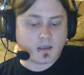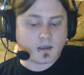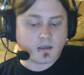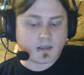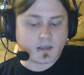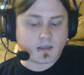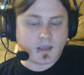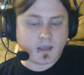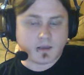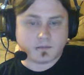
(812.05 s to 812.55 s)

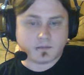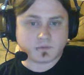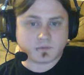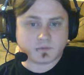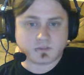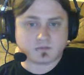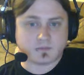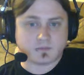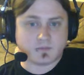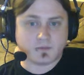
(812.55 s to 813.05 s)
yeah,
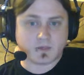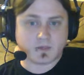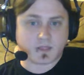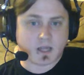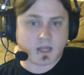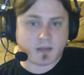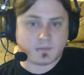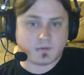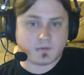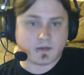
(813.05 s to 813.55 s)
just remember to
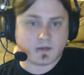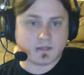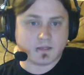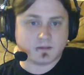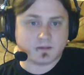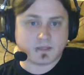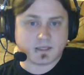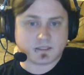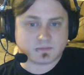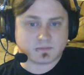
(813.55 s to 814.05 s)
comment,
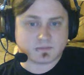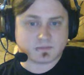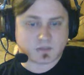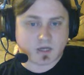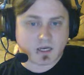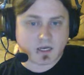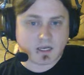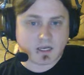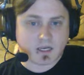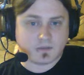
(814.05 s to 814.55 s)
rate, like,
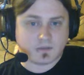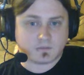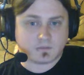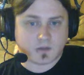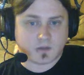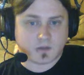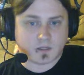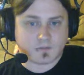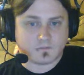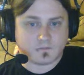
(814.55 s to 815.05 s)
subscribe,
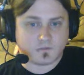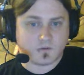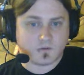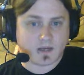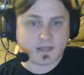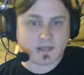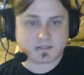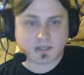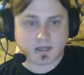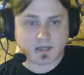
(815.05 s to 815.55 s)
click a few
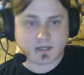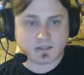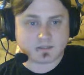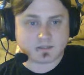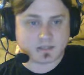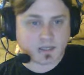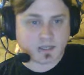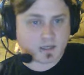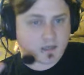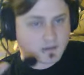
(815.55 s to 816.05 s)
ads,
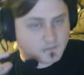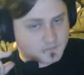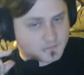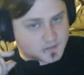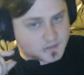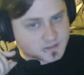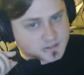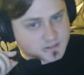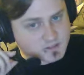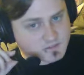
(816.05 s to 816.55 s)
guys.
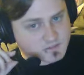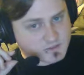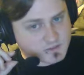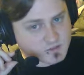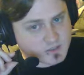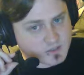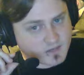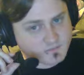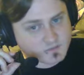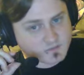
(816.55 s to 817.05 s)
And this has been
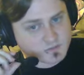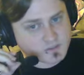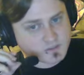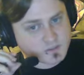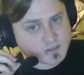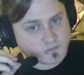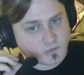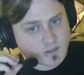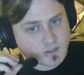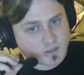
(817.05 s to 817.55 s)
Travis from
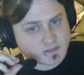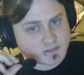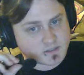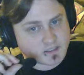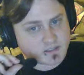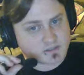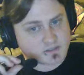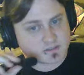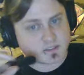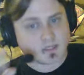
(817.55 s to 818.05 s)

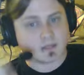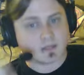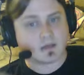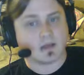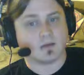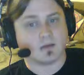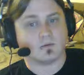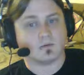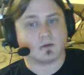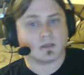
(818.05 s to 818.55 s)
TeamYTS, and
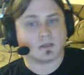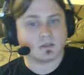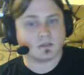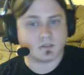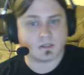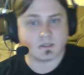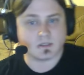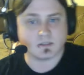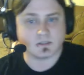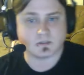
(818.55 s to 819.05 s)
I will catch
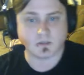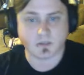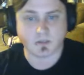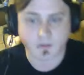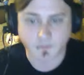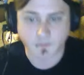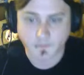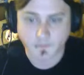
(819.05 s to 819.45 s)
you guys later.